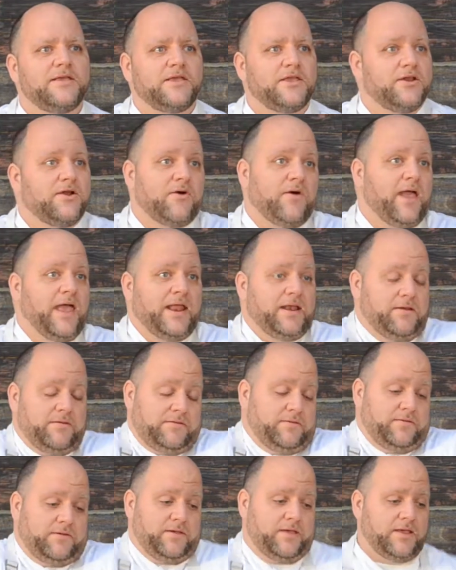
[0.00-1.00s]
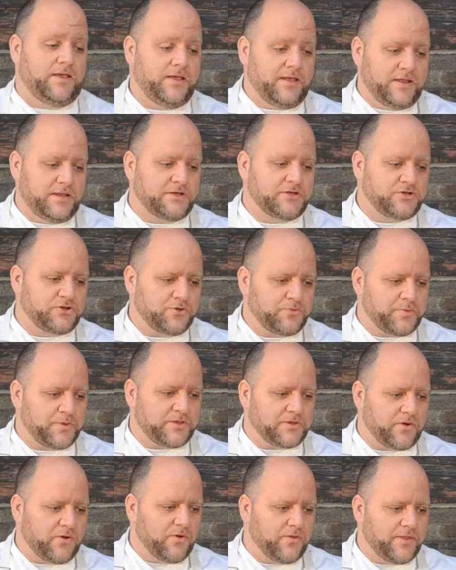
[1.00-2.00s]
You know, and truth be
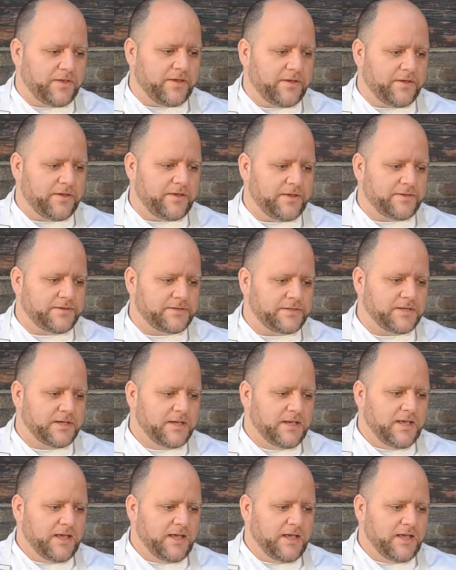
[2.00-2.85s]
told, it is